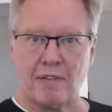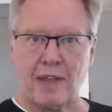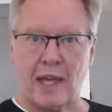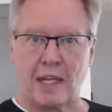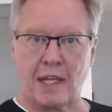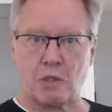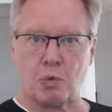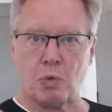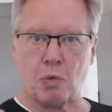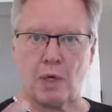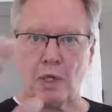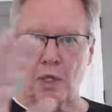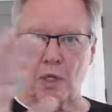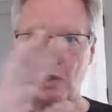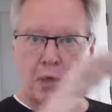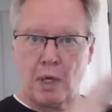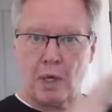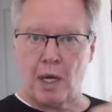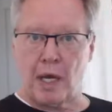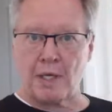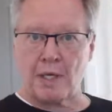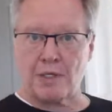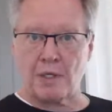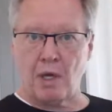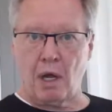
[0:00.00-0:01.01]
That's where you
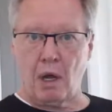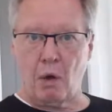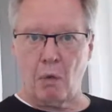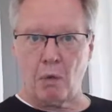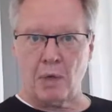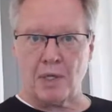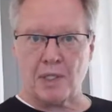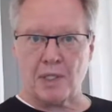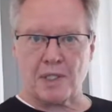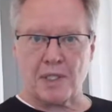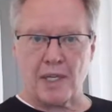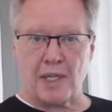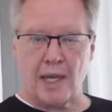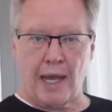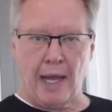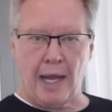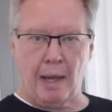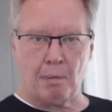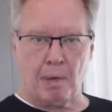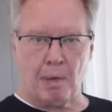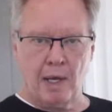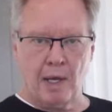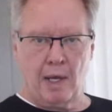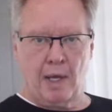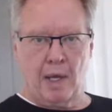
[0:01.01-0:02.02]
guys always
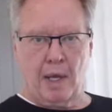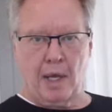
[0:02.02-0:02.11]
stop.